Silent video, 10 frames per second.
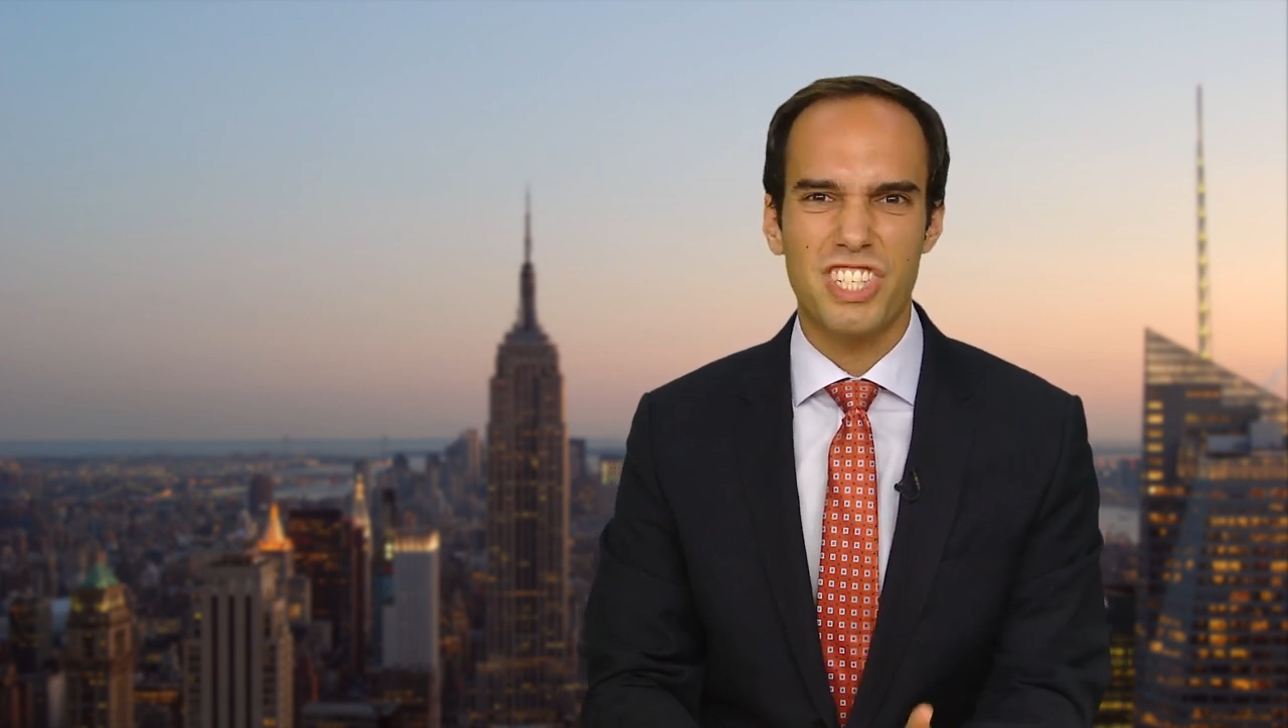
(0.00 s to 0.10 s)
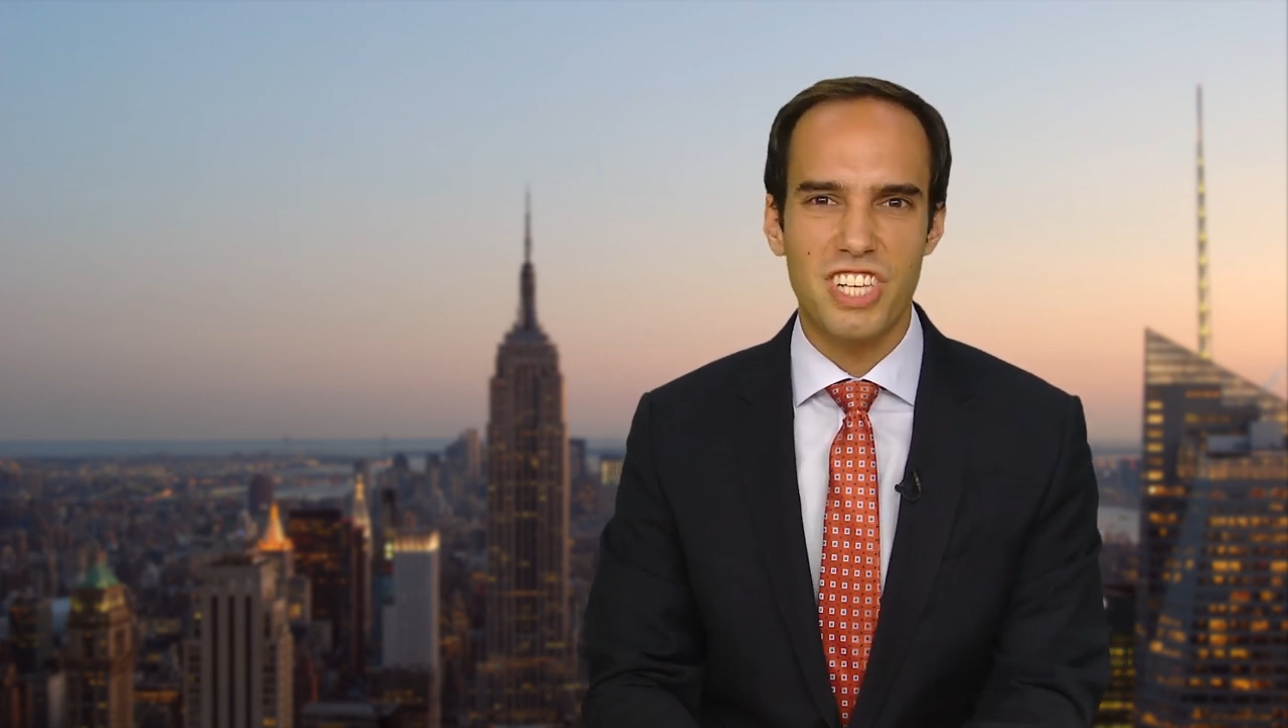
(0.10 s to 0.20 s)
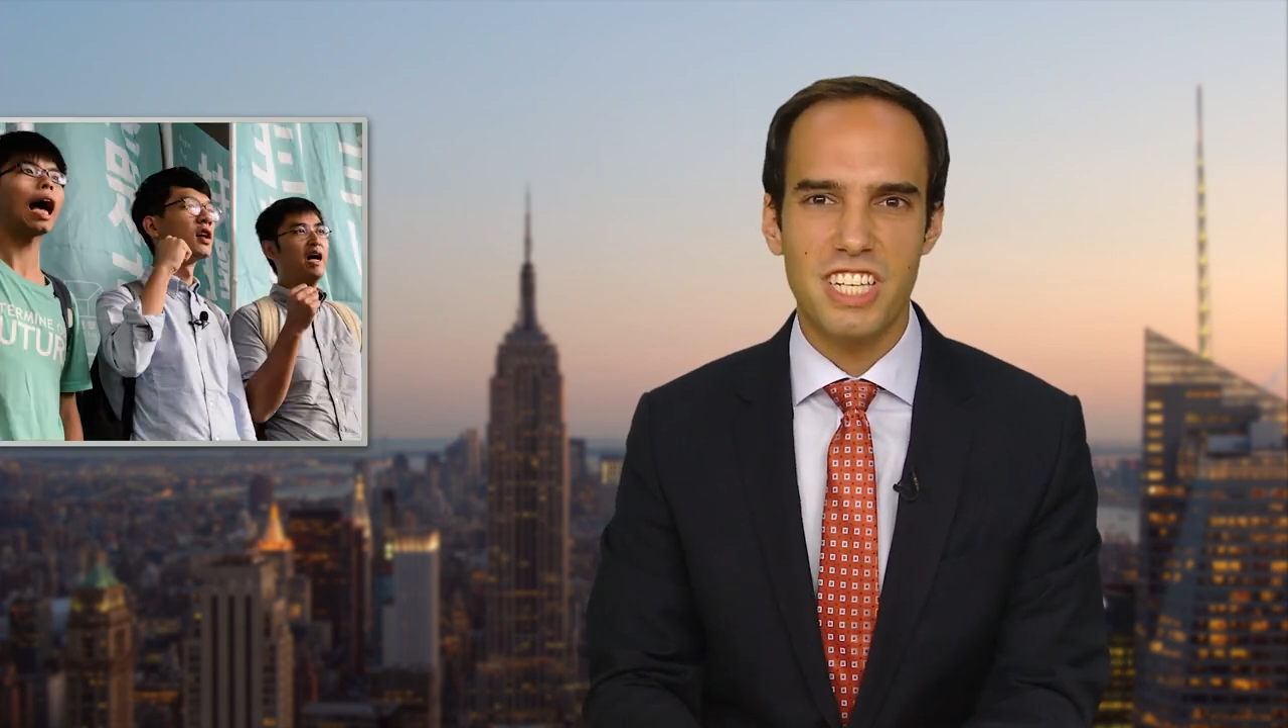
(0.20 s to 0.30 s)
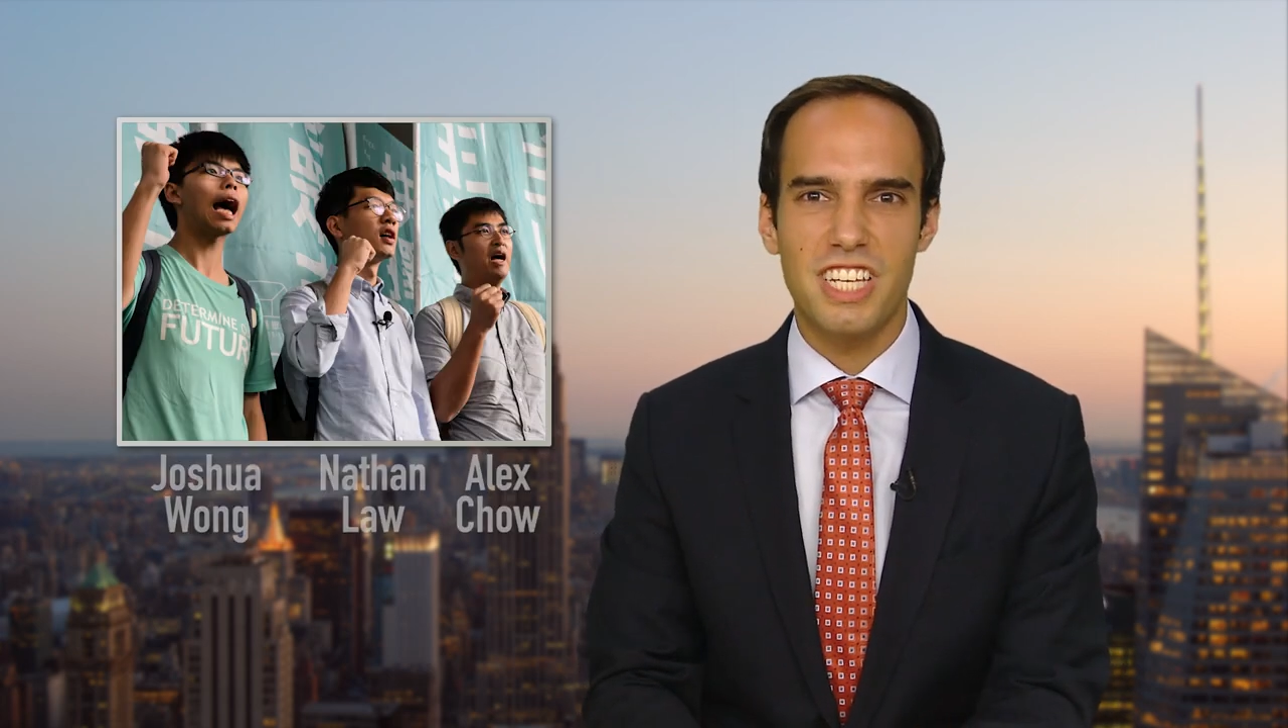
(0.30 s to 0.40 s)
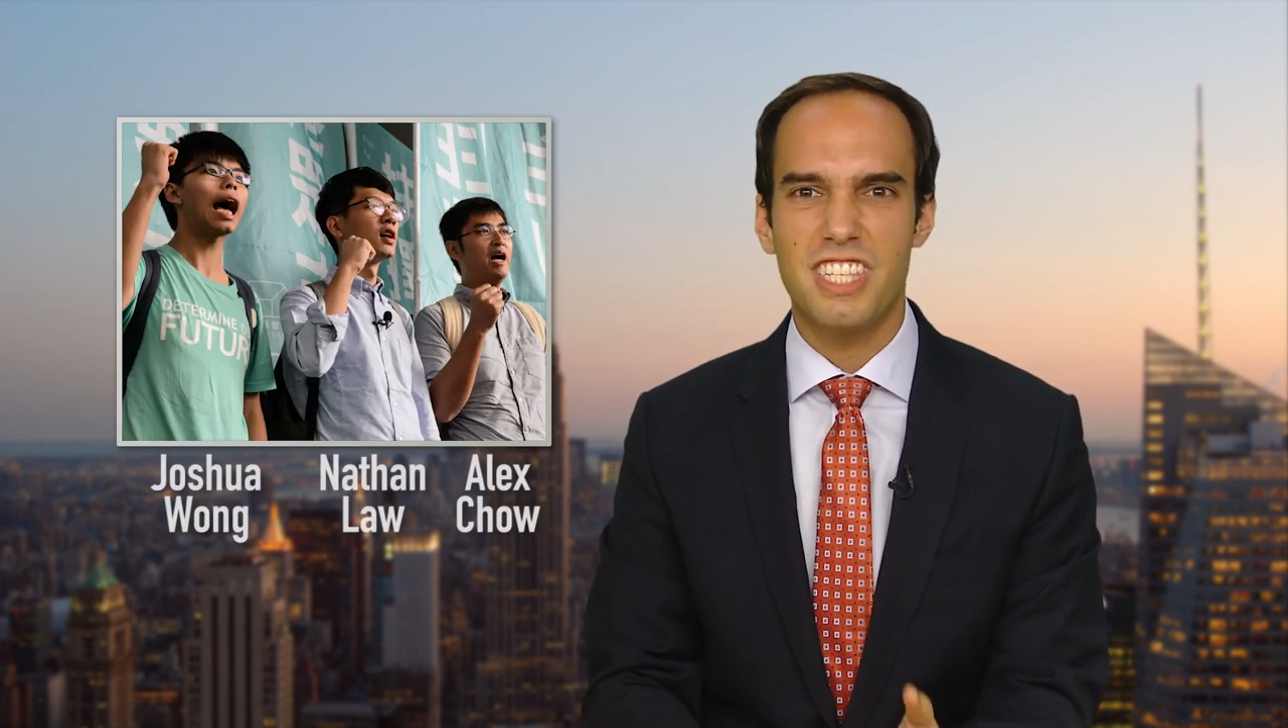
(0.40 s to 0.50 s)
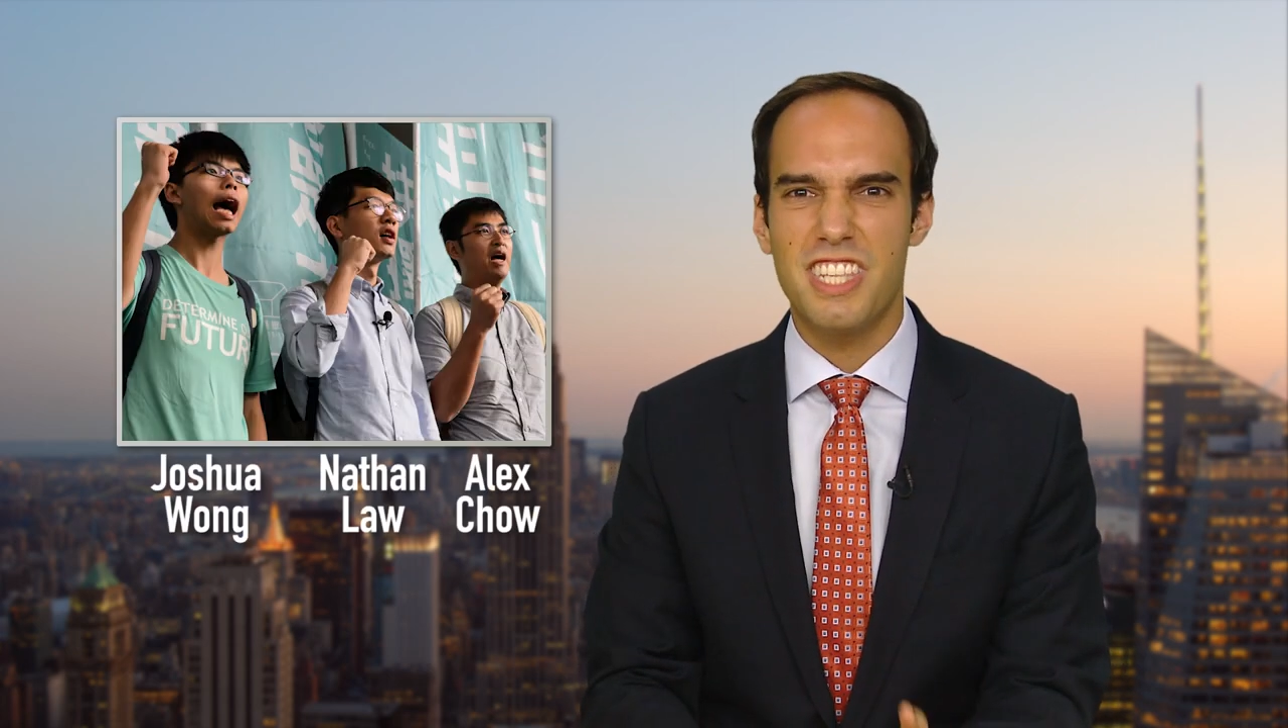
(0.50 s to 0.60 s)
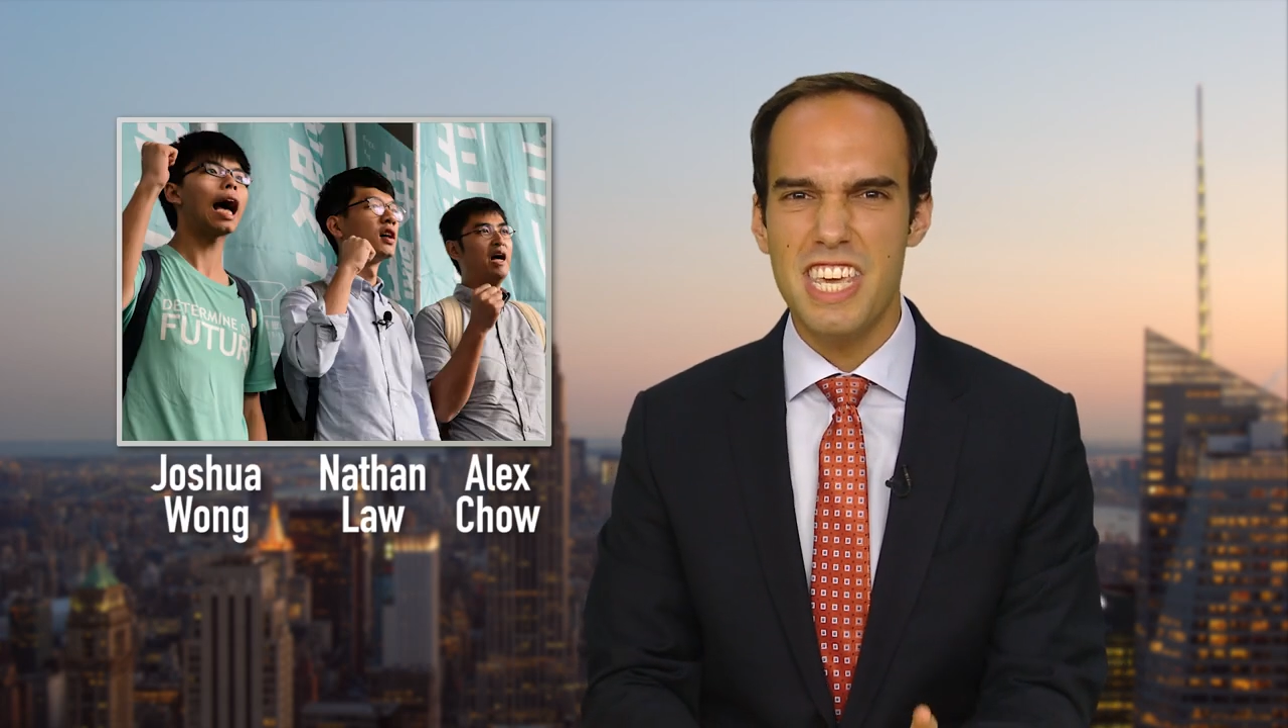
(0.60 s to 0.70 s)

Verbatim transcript: sentenced